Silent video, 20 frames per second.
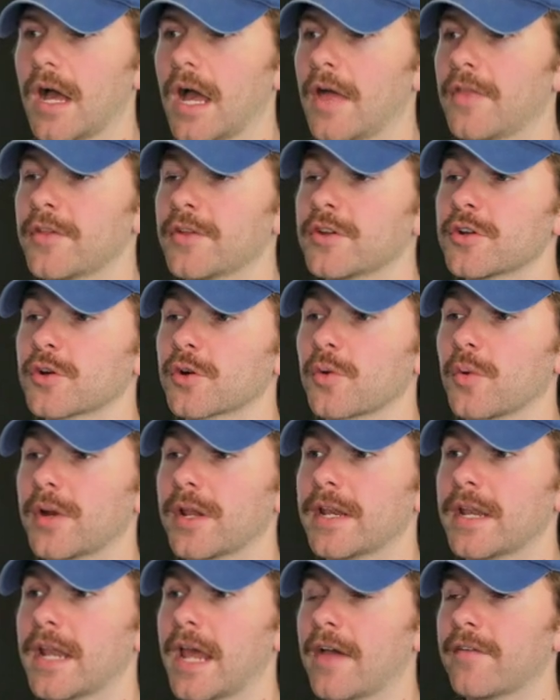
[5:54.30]
And then you're gonna
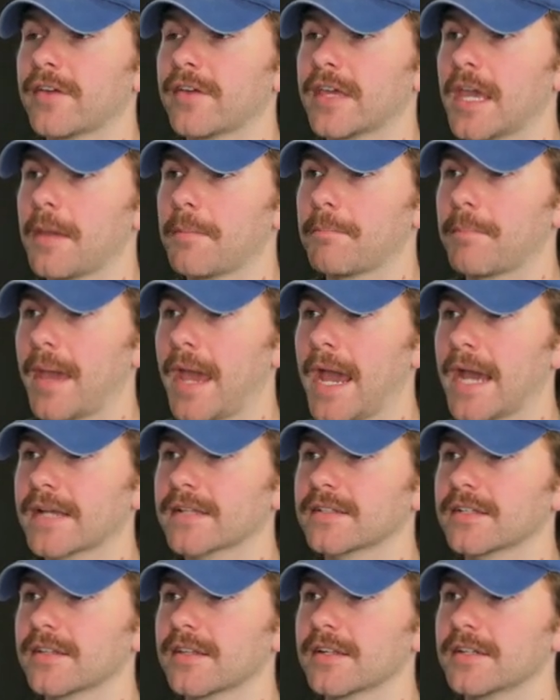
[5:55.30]
wanna navigate back
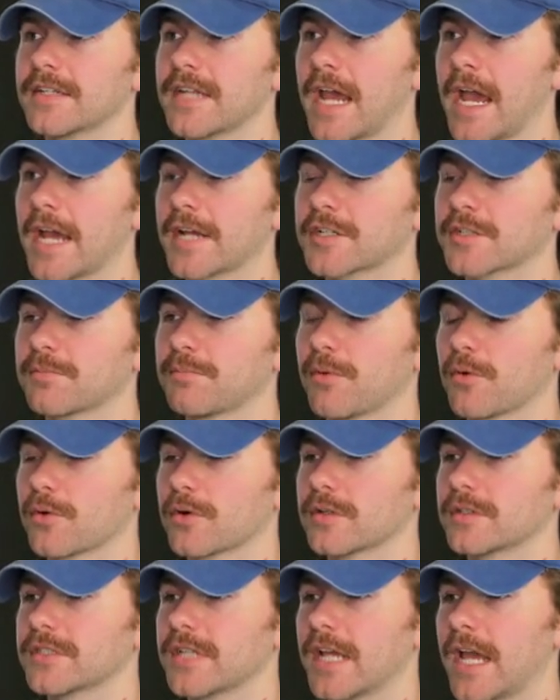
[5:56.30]
to the
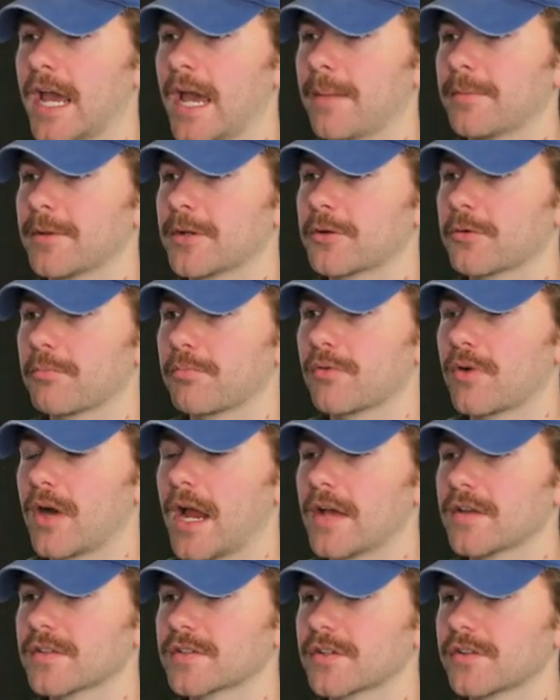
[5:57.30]
dashboard tab in your
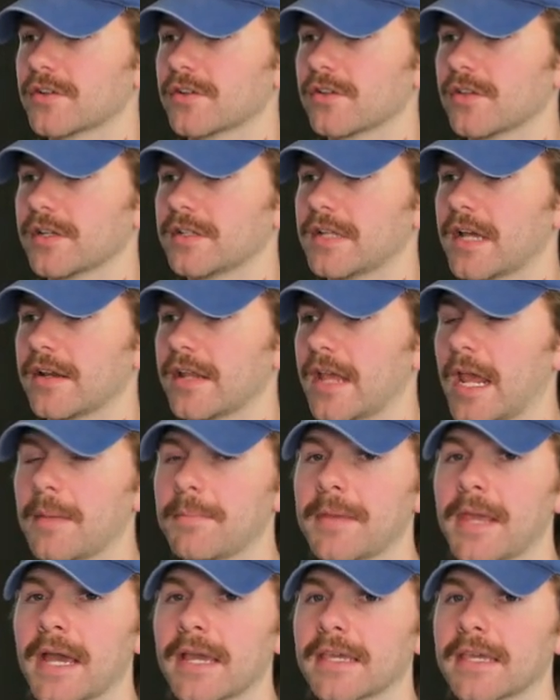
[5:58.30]
browser, click down to A
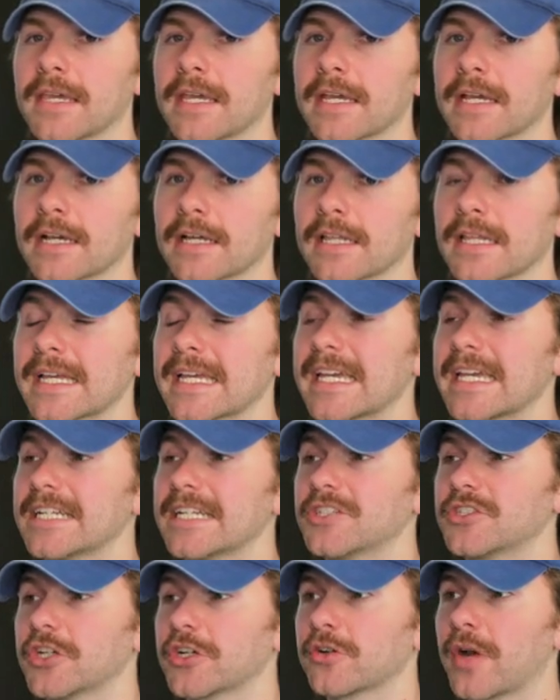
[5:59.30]
P I key and click
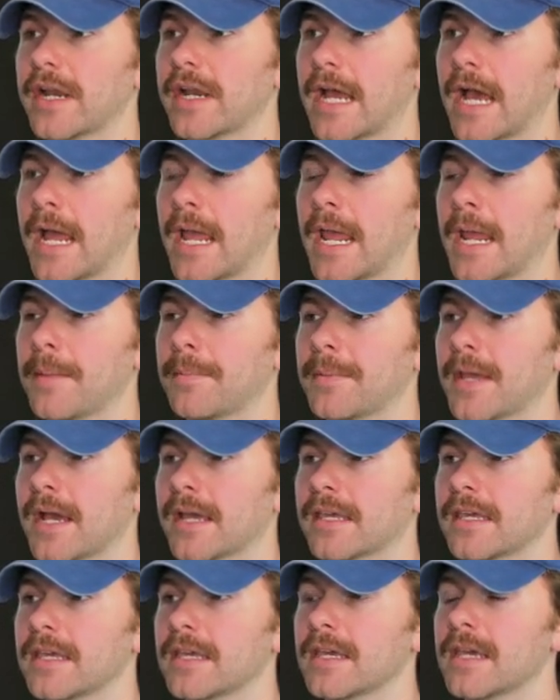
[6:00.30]
generate A P I
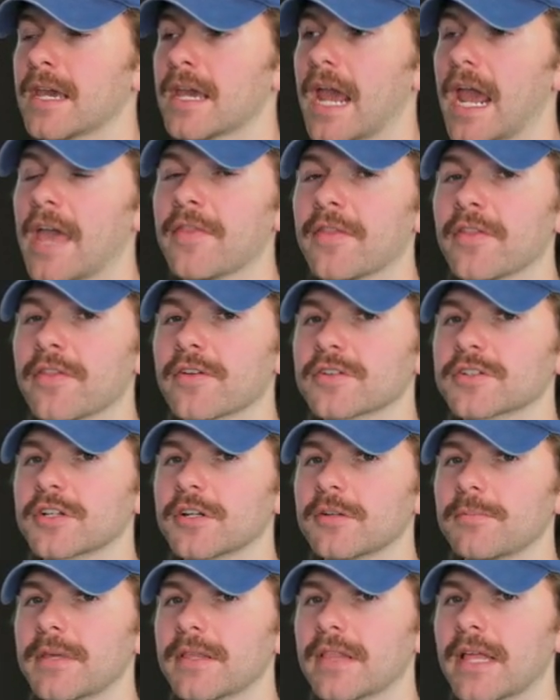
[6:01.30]
key. And then there's
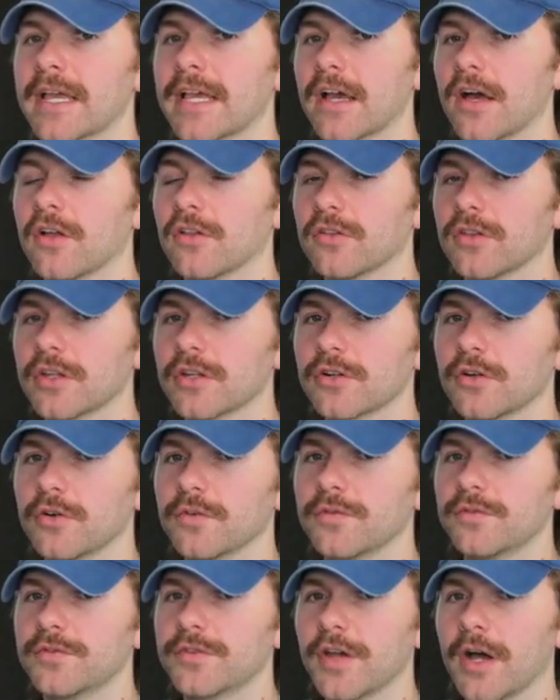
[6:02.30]
gonna be like a little
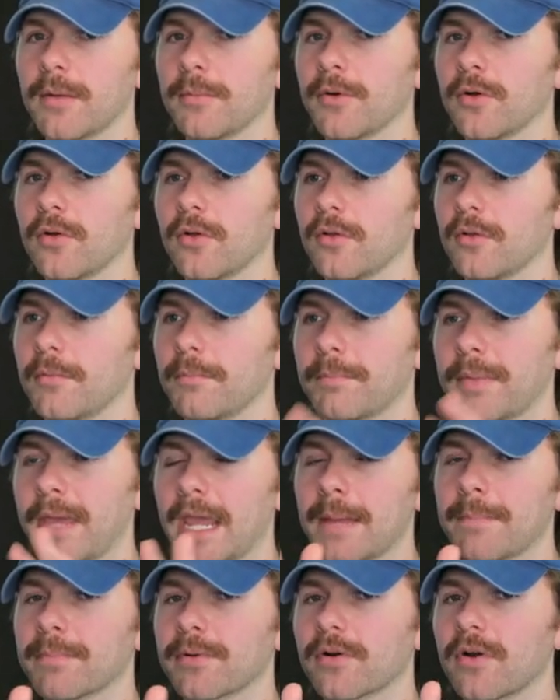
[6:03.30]
double
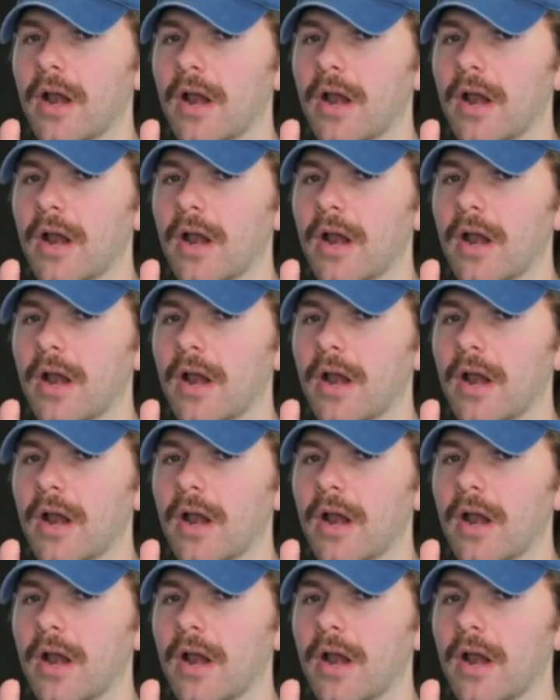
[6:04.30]
paper